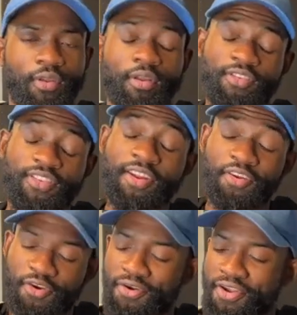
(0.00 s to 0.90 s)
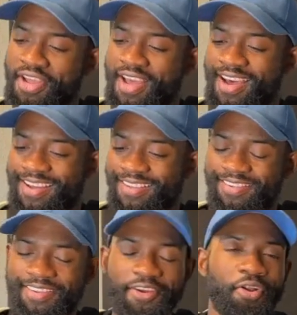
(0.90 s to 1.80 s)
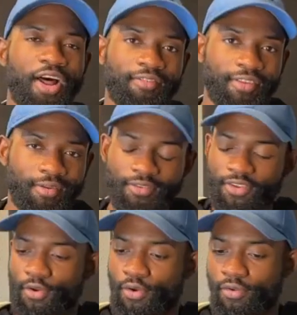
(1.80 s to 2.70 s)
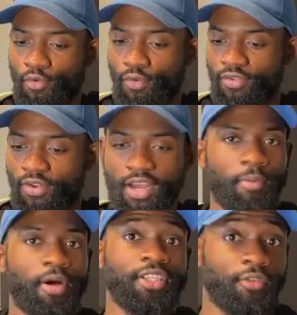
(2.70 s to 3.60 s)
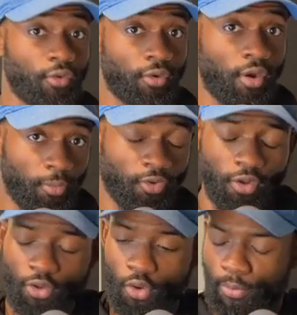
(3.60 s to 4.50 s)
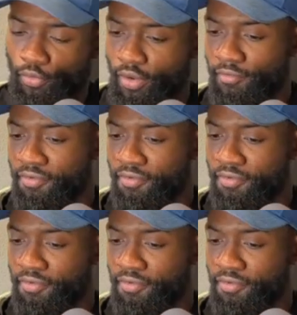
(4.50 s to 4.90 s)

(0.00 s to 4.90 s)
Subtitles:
Senator Cindy O'Loughlin, Senator, if you're listening, I apologize for almost calling you representative.